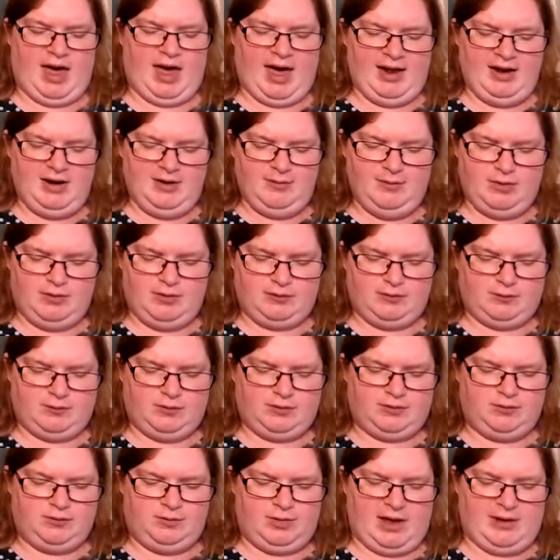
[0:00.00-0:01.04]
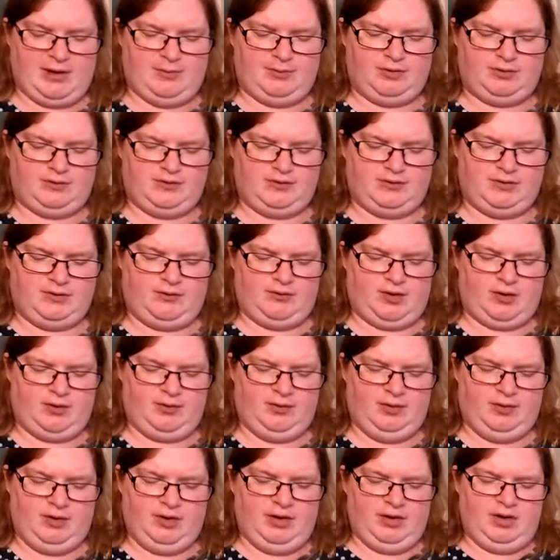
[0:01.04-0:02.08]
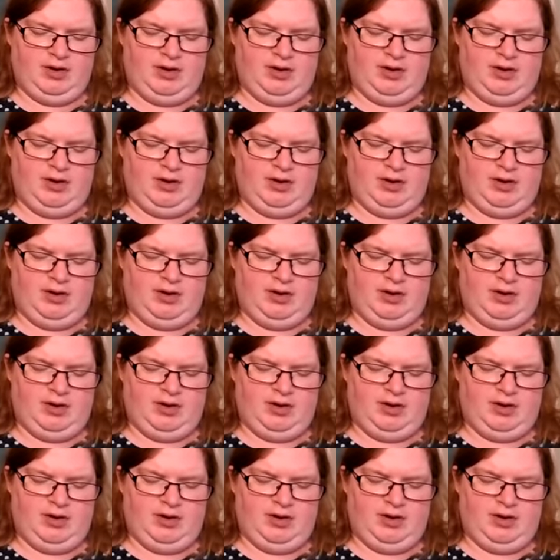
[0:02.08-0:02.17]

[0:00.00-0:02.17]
animals wouldn't be able to grow,